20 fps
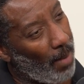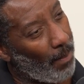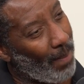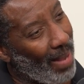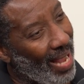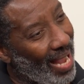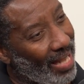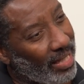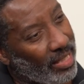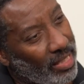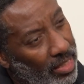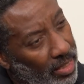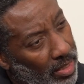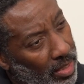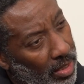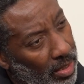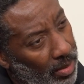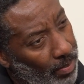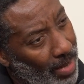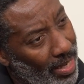padded
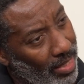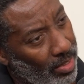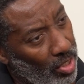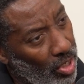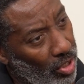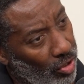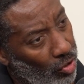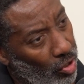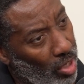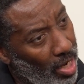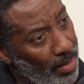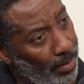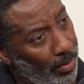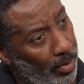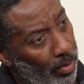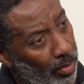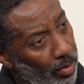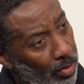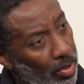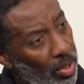massage
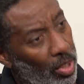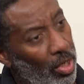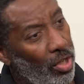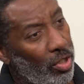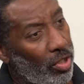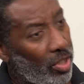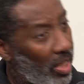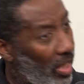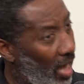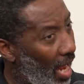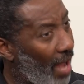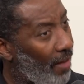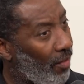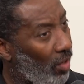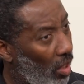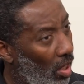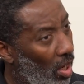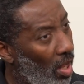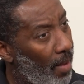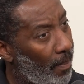table to have a
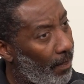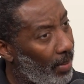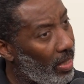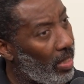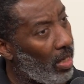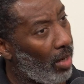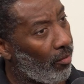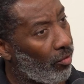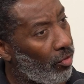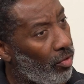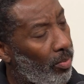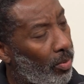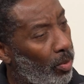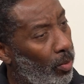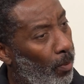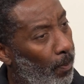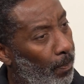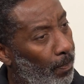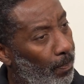client be comfortable.